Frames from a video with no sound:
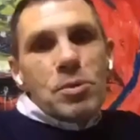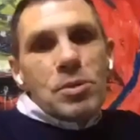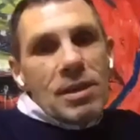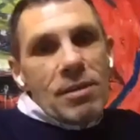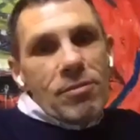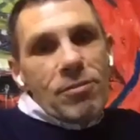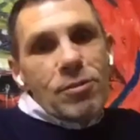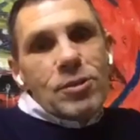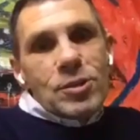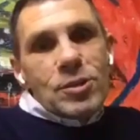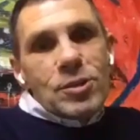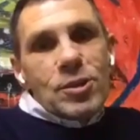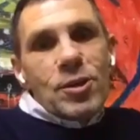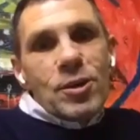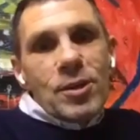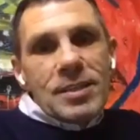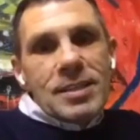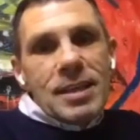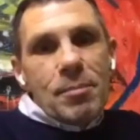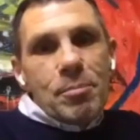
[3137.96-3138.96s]
to put a few
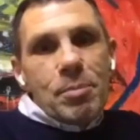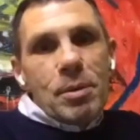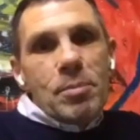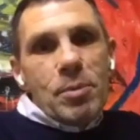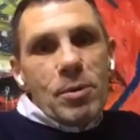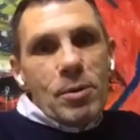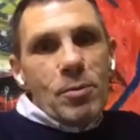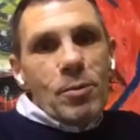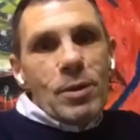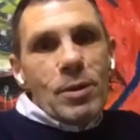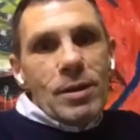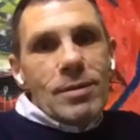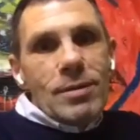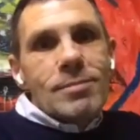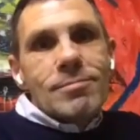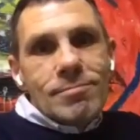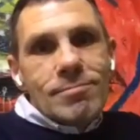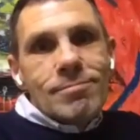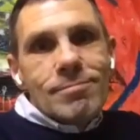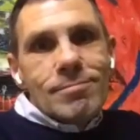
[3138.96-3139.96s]
stories that people
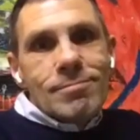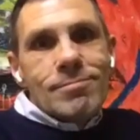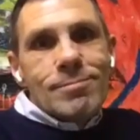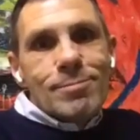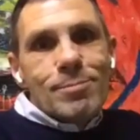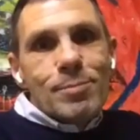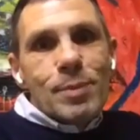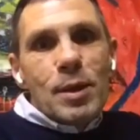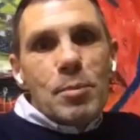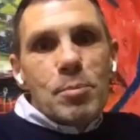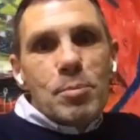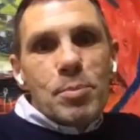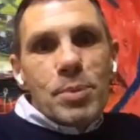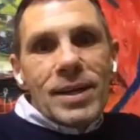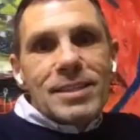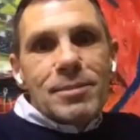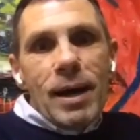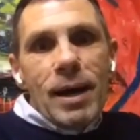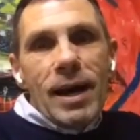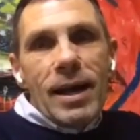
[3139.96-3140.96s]
will be
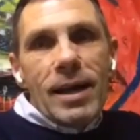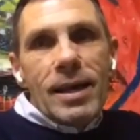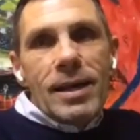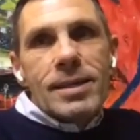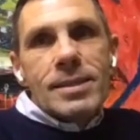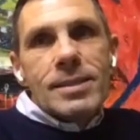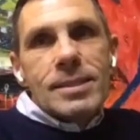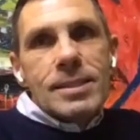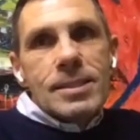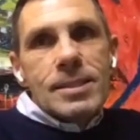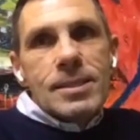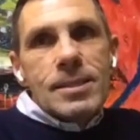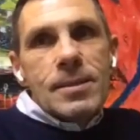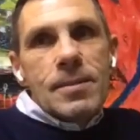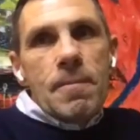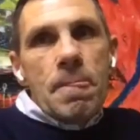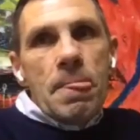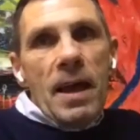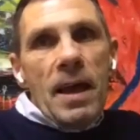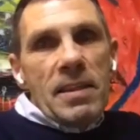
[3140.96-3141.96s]
impressed by.
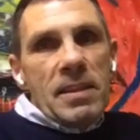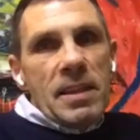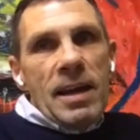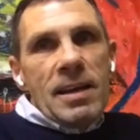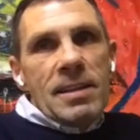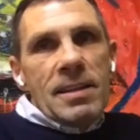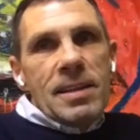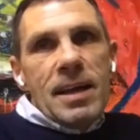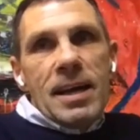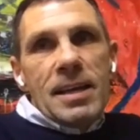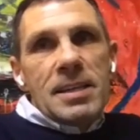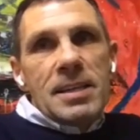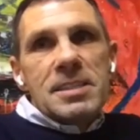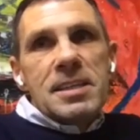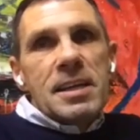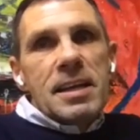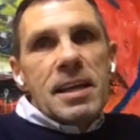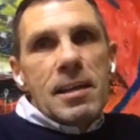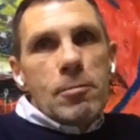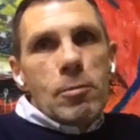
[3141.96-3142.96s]
And
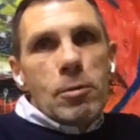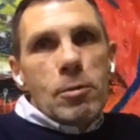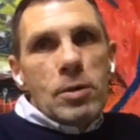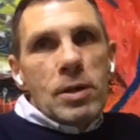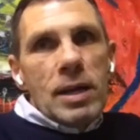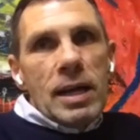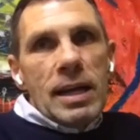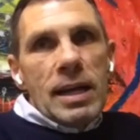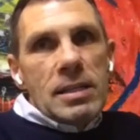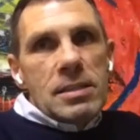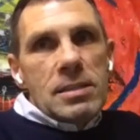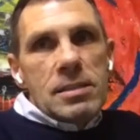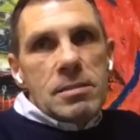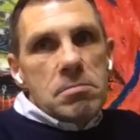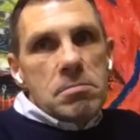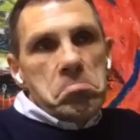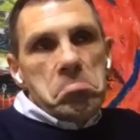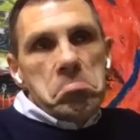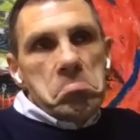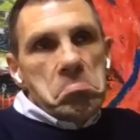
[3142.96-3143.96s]
it's incredible. You can
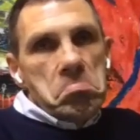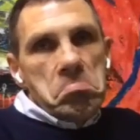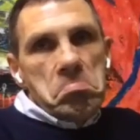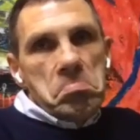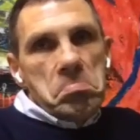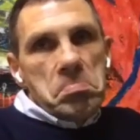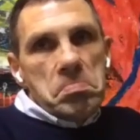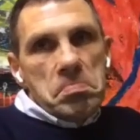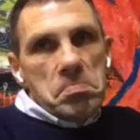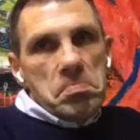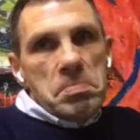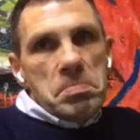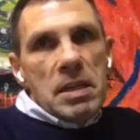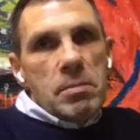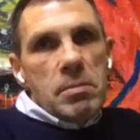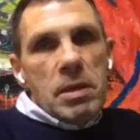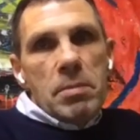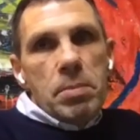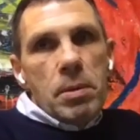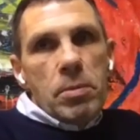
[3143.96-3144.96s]
ask
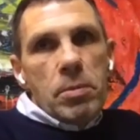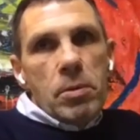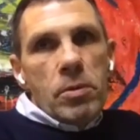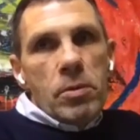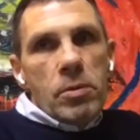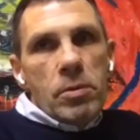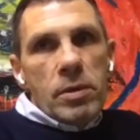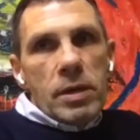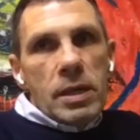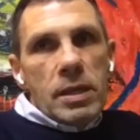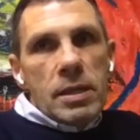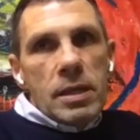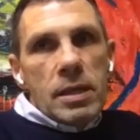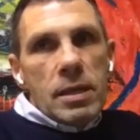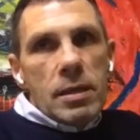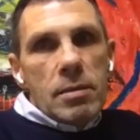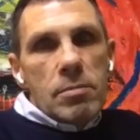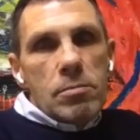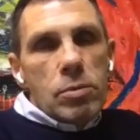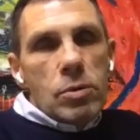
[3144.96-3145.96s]
many people who read
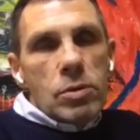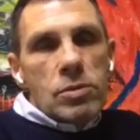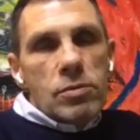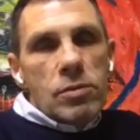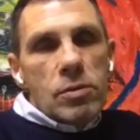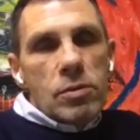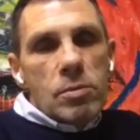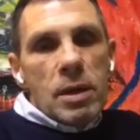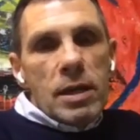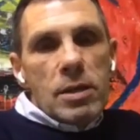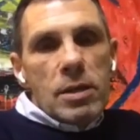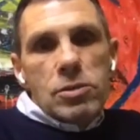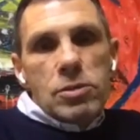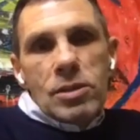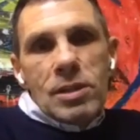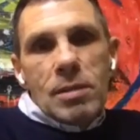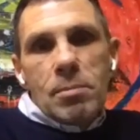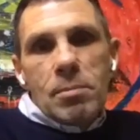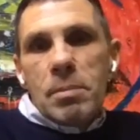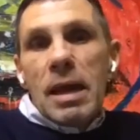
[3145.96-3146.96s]
books from Michael
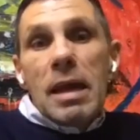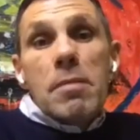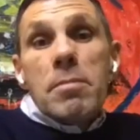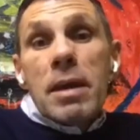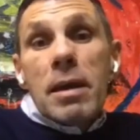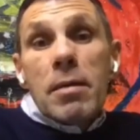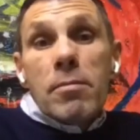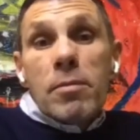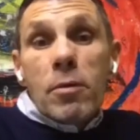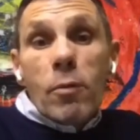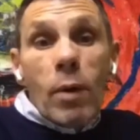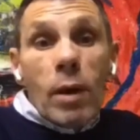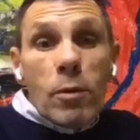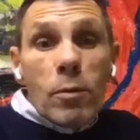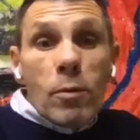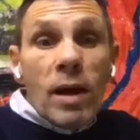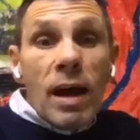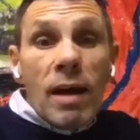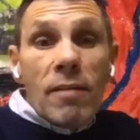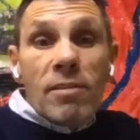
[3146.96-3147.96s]
Jordan. Maybe
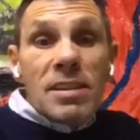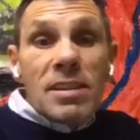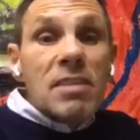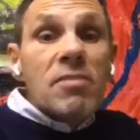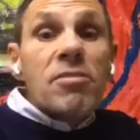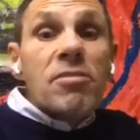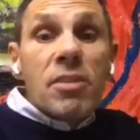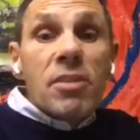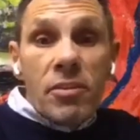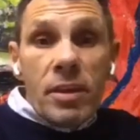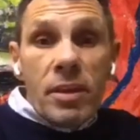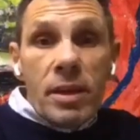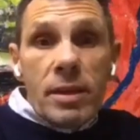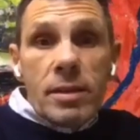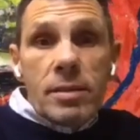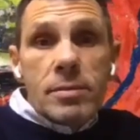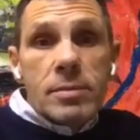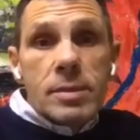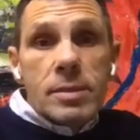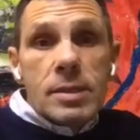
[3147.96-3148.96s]
everyone will have a different thing.